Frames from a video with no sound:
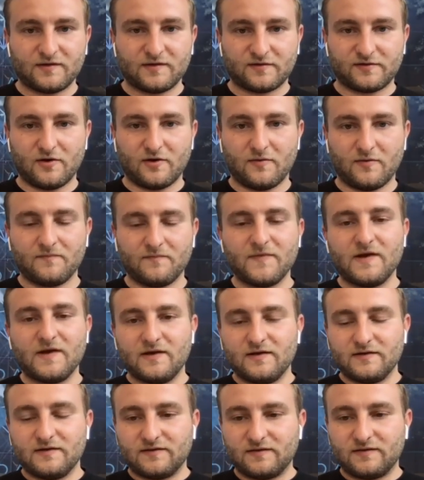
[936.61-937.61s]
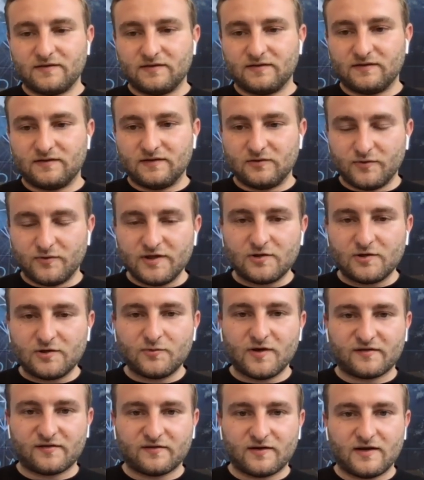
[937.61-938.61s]
So the
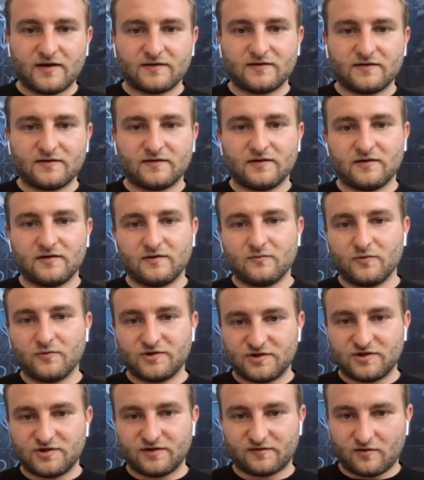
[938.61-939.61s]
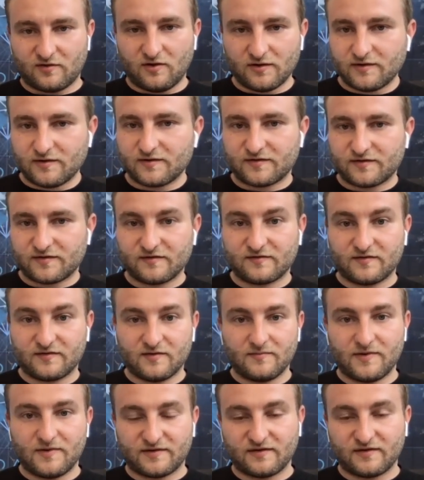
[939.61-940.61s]
requesting entity, which is called our
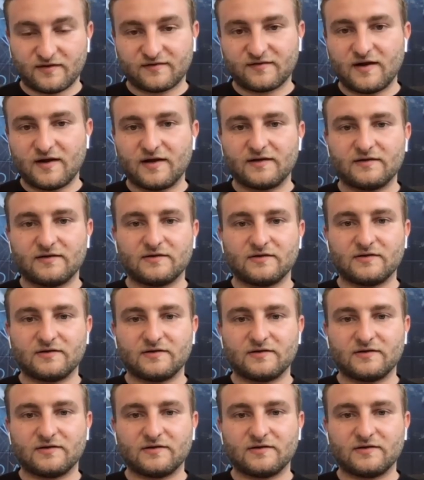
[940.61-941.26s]
system, as I said,